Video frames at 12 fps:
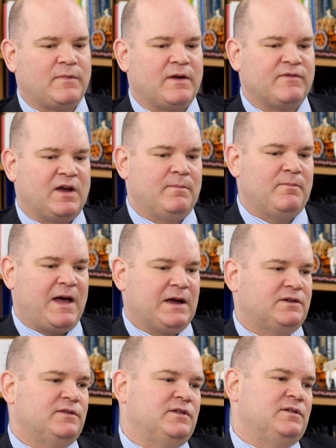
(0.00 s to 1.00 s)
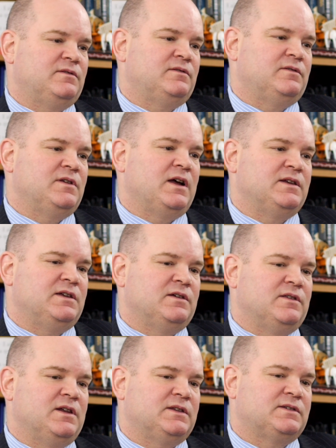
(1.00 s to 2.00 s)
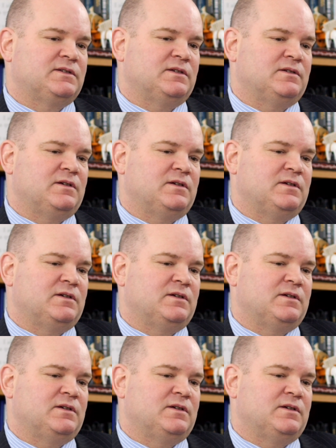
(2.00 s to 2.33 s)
I've come back to the idea that it's